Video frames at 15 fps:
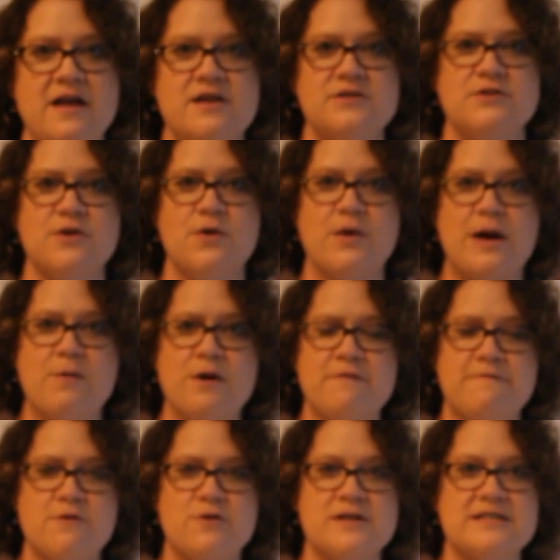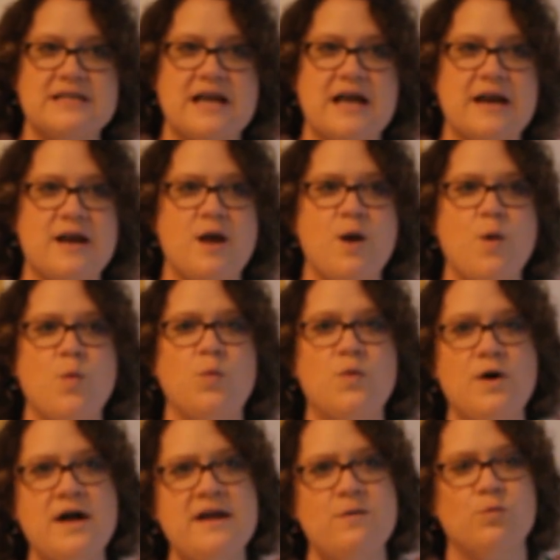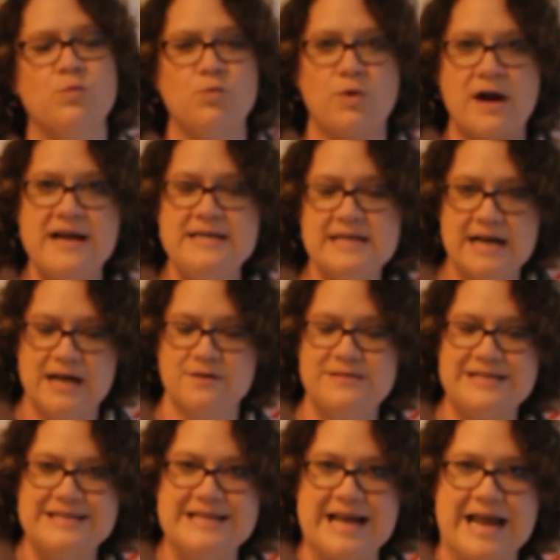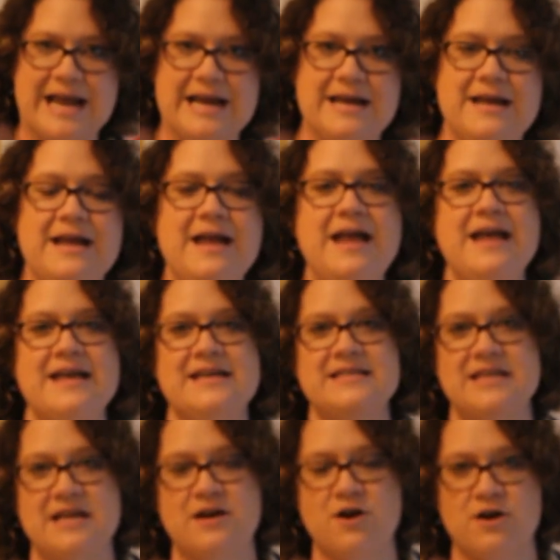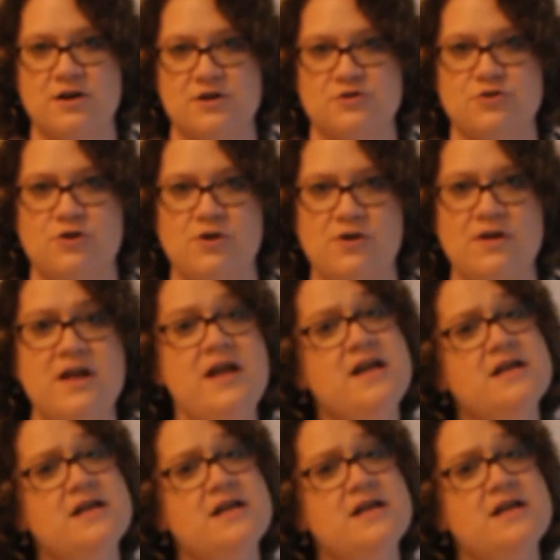So I want to focus on what right now, today, is in our control.